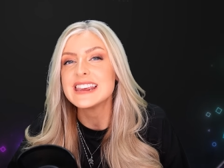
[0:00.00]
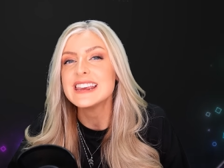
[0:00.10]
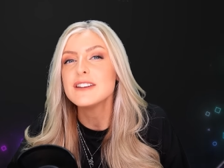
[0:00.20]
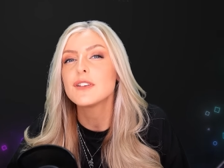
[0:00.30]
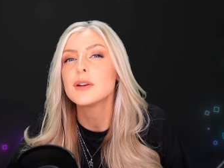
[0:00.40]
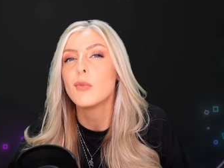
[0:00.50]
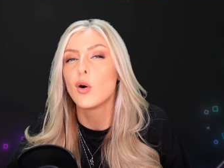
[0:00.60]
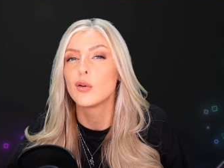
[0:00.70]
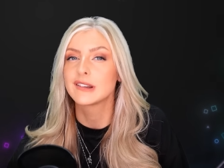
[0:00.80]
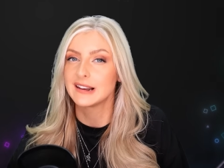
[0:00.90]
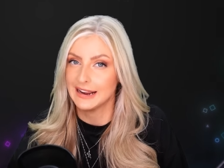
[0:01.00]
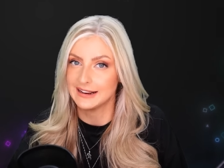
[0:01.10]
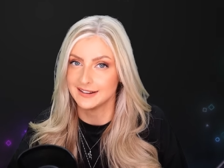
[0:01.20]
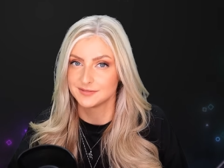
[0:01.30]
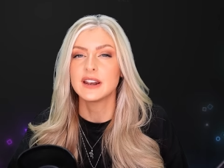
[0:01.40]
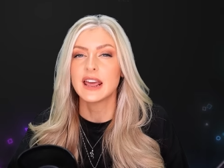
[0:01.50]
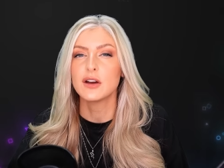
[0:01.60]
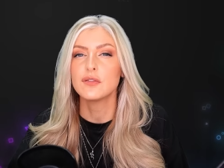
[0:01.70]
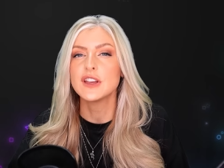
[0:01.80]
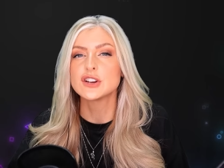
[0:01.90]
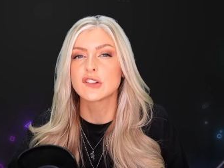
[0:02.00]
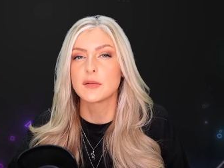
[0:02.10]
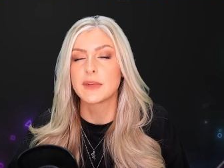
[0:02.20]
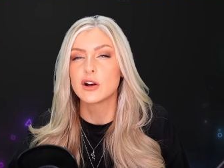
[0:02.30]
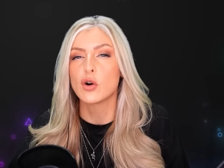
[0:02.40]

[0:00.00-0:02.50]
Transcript: even more slick. They now feature something